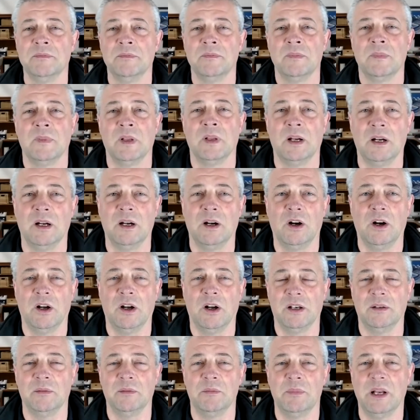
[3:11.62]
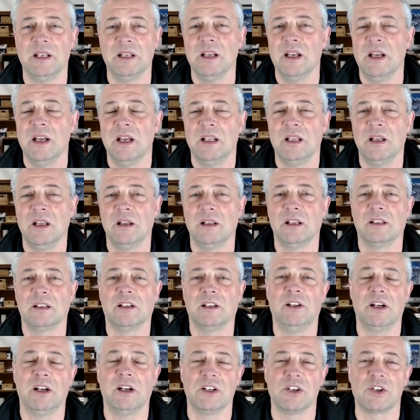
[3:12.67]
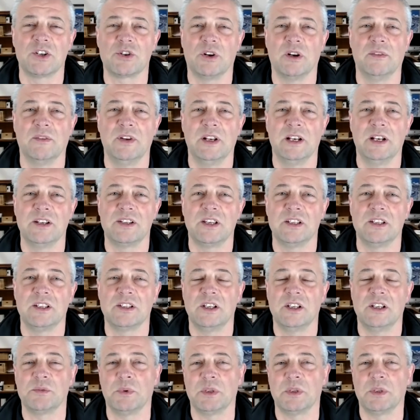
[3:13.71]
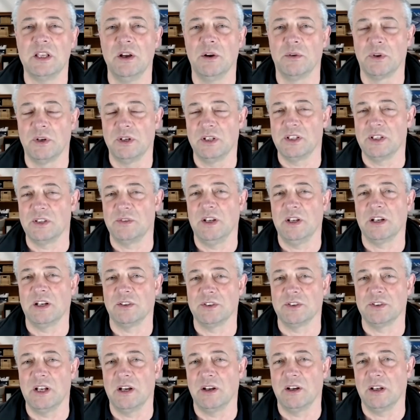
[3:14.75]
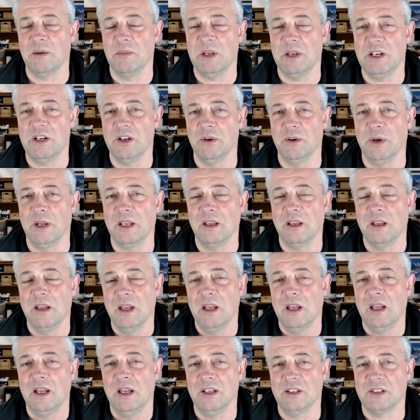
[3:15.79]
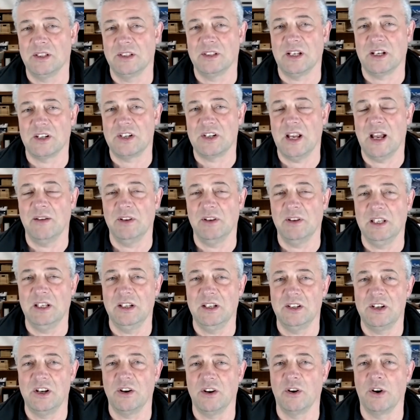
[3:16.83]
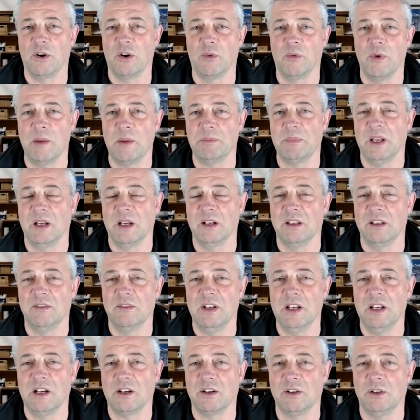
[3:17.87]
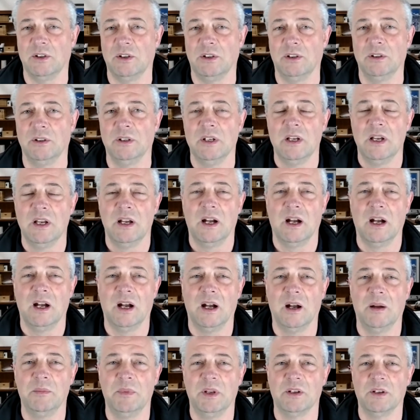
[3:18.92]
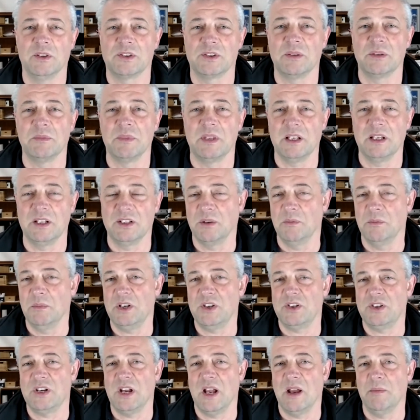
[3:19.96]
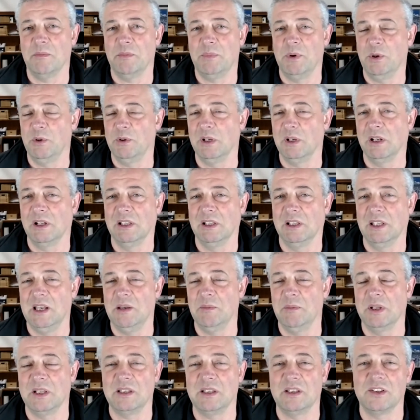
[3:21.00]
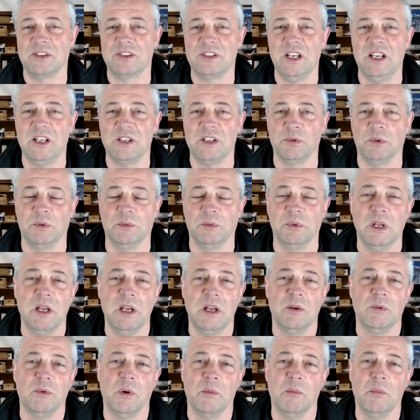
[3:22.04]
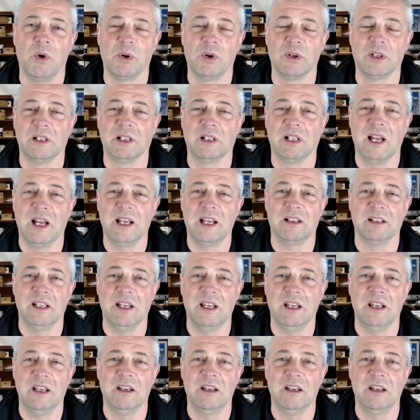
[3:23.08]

on. But the long and short of it is what the owner of this vehicle is now going to be doing is actually having the interior ripped out of the vehicle. Some things can be shampooed and cleaned, but the seats will more than likely